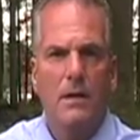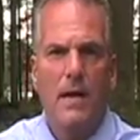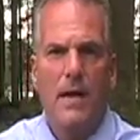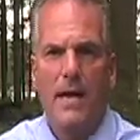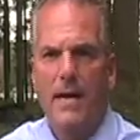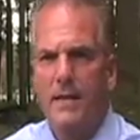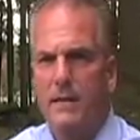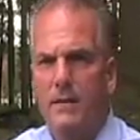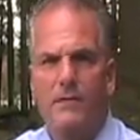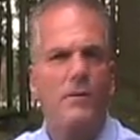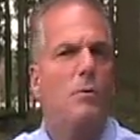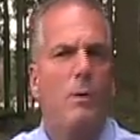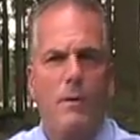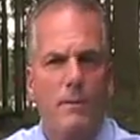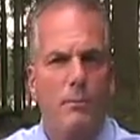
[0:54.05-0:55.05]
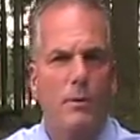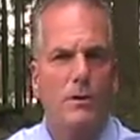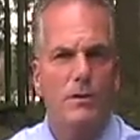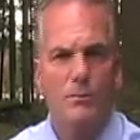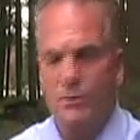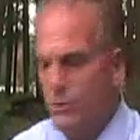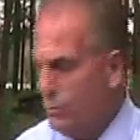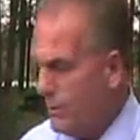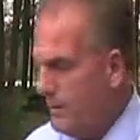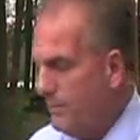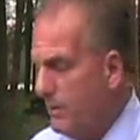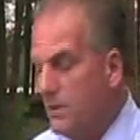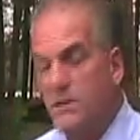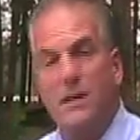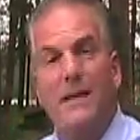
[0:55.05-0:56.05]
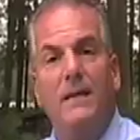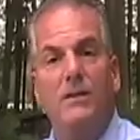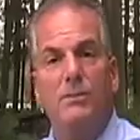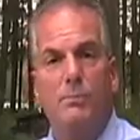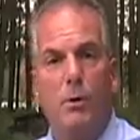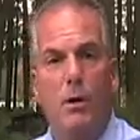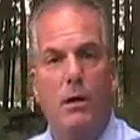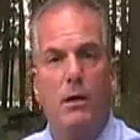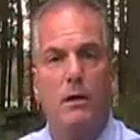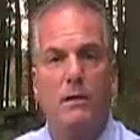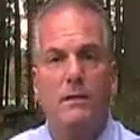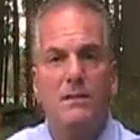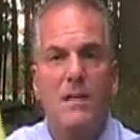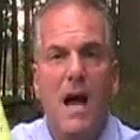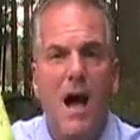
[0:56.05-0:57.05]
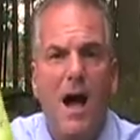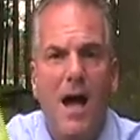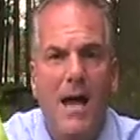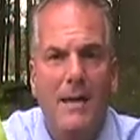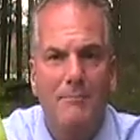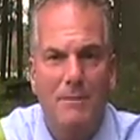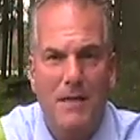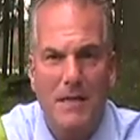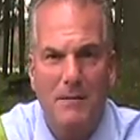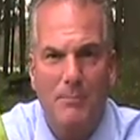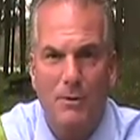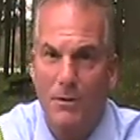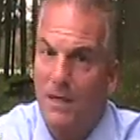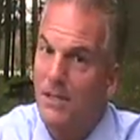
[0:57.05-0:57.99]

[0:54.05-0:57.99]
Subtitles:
and a few other books in between, but his latest book, Timekeeper.